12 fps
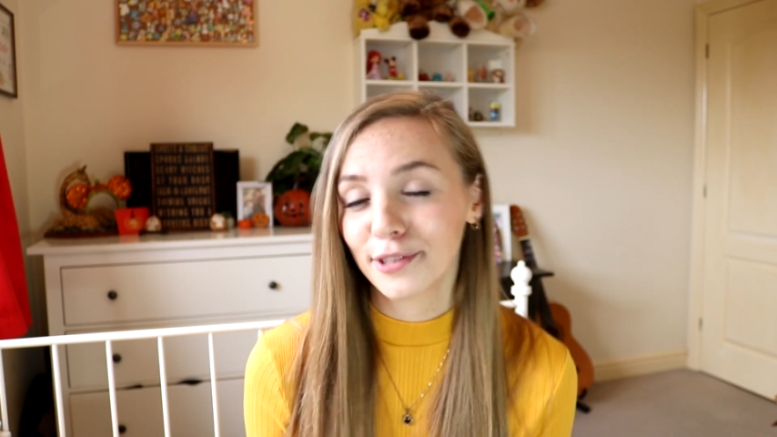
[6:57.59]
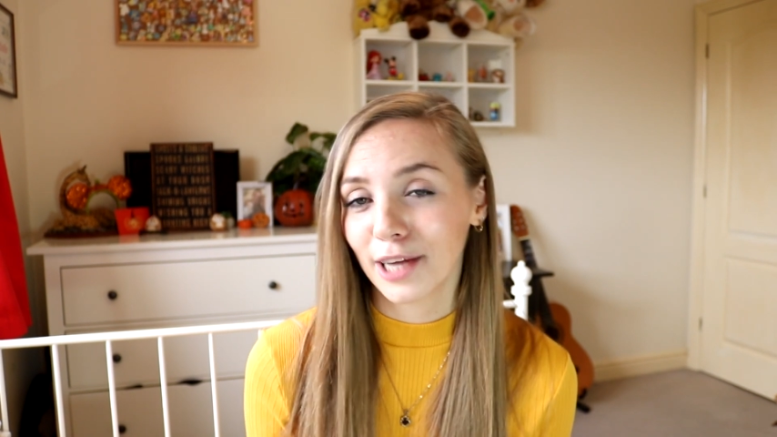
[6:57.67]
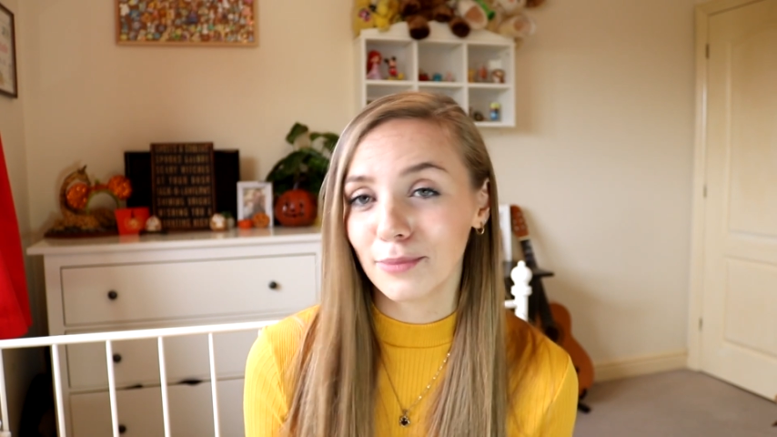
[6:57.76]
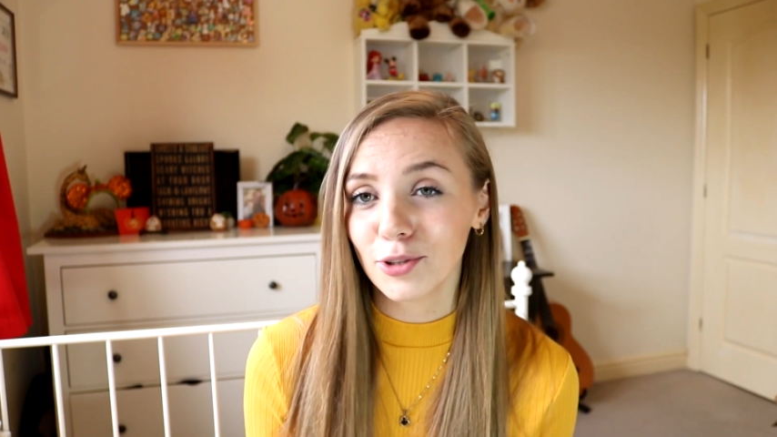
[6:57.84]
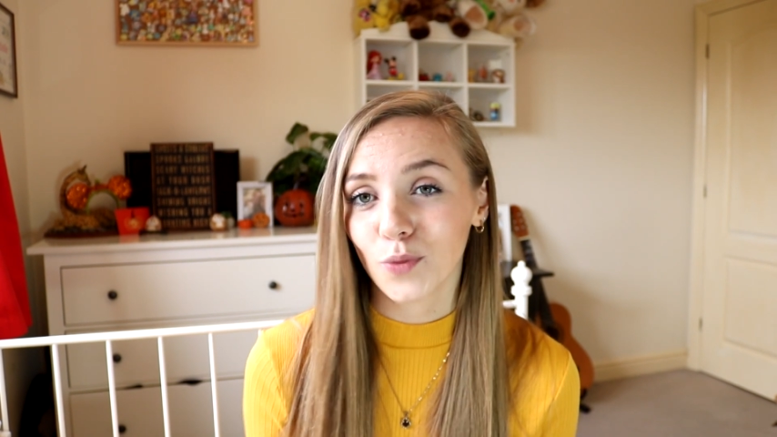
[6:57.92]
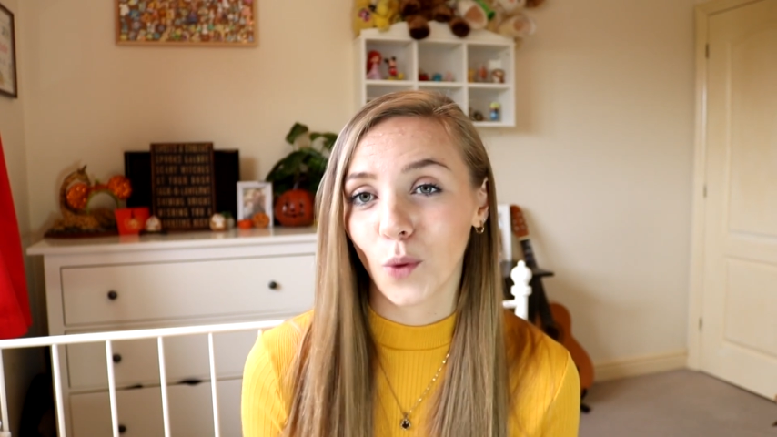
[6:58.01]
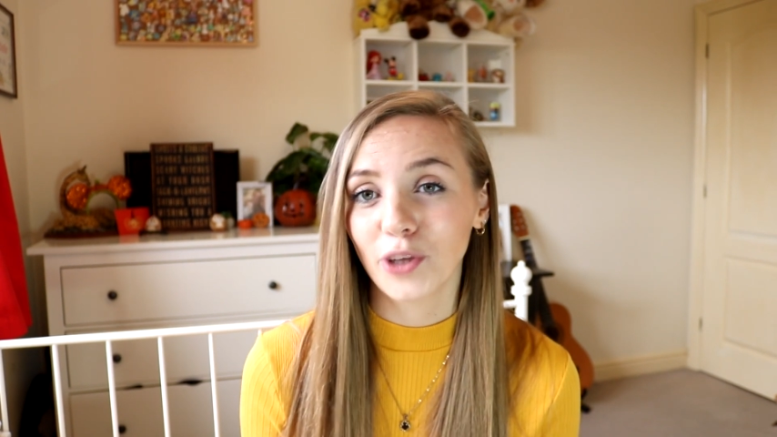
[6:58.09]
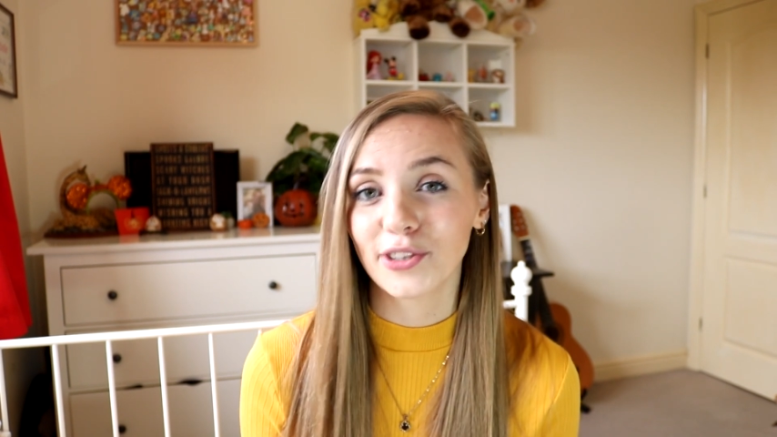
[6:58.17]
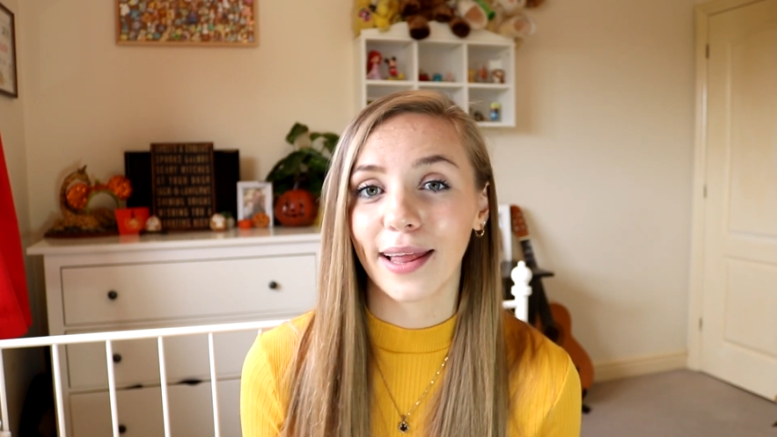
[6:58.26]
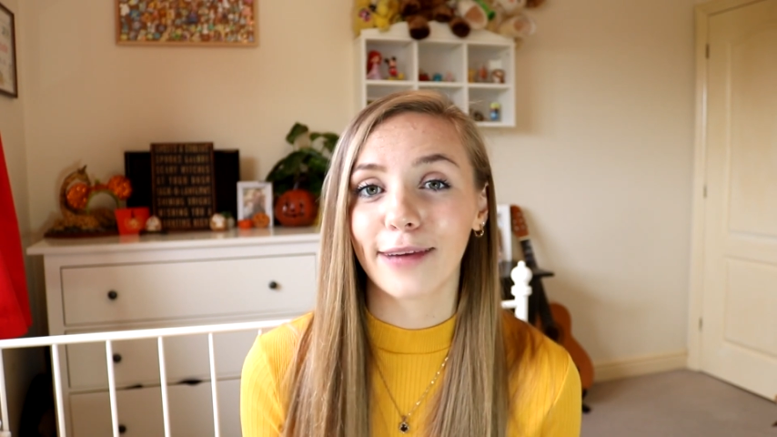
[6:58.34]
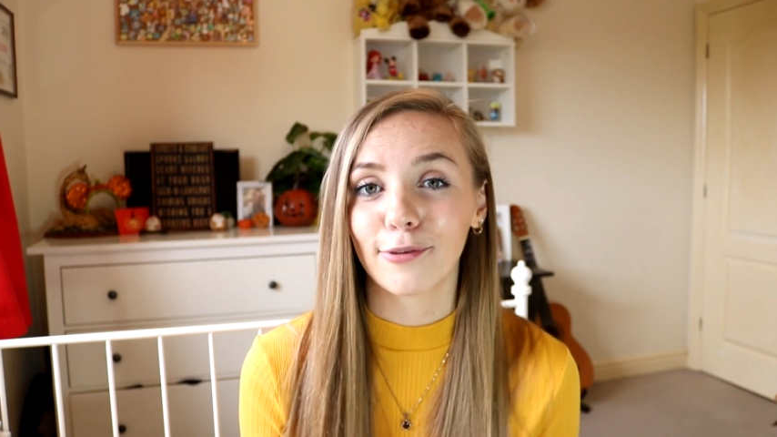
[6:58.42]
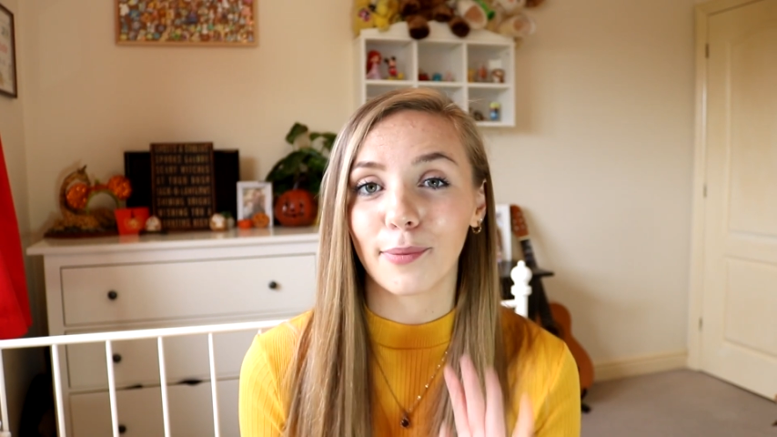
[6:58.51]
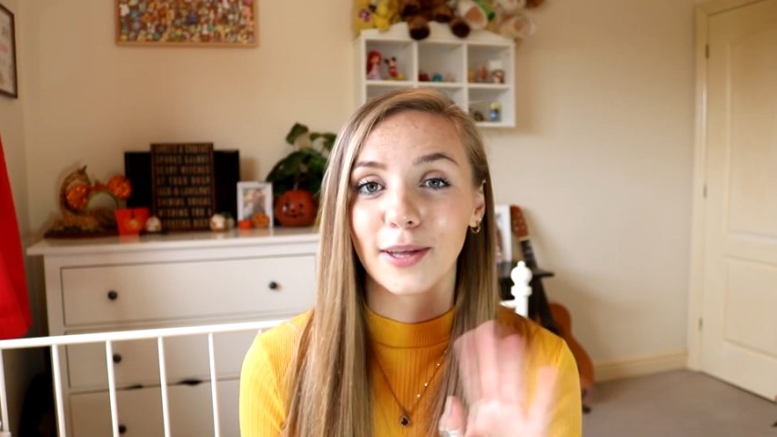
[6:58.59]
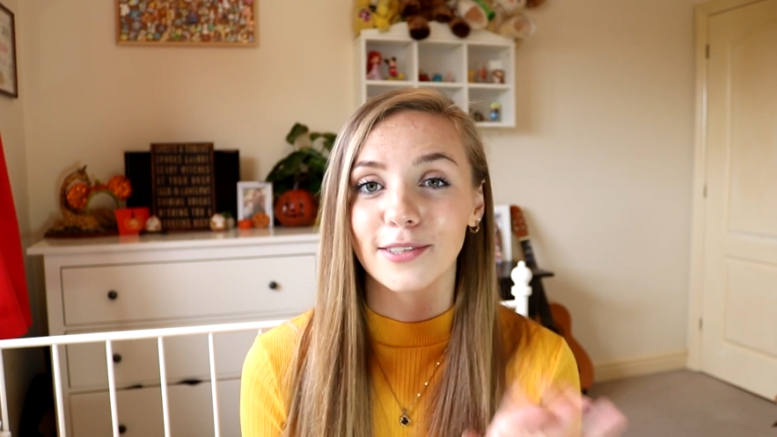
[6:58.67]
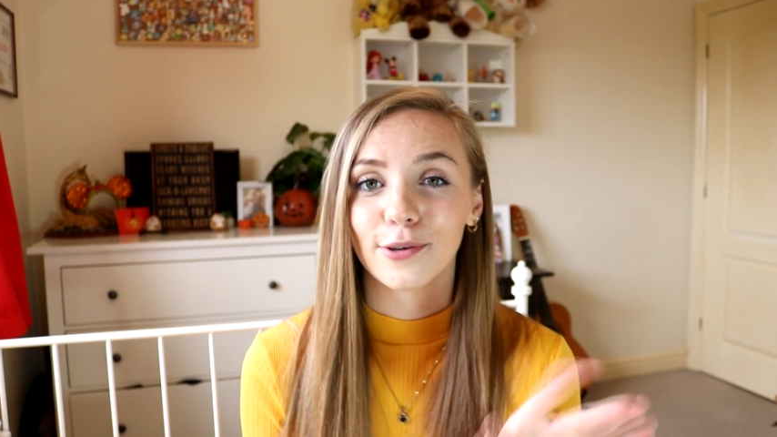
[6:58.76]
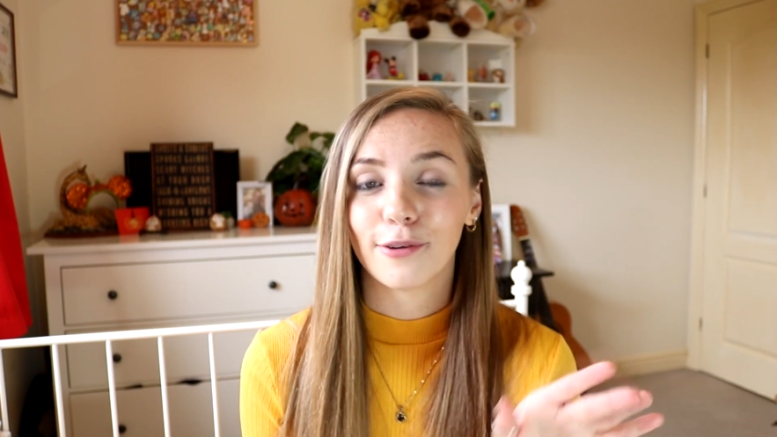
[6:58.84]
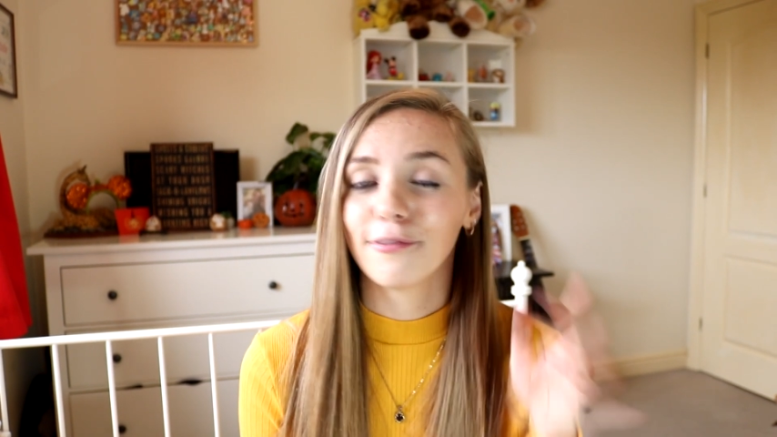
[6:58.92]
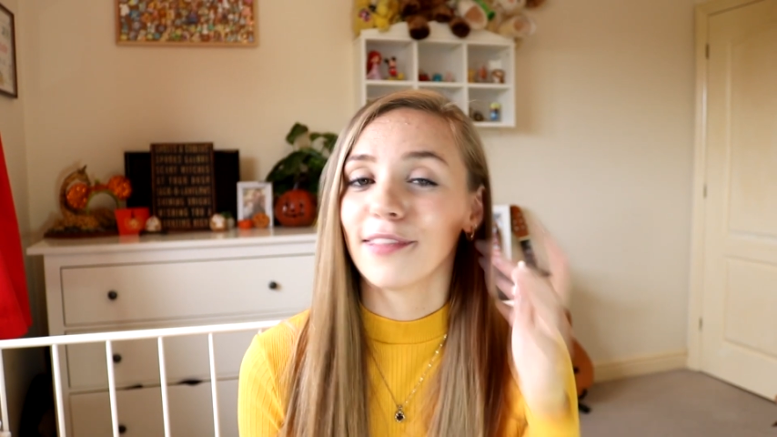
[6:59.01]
the time just watched like Rapunzel and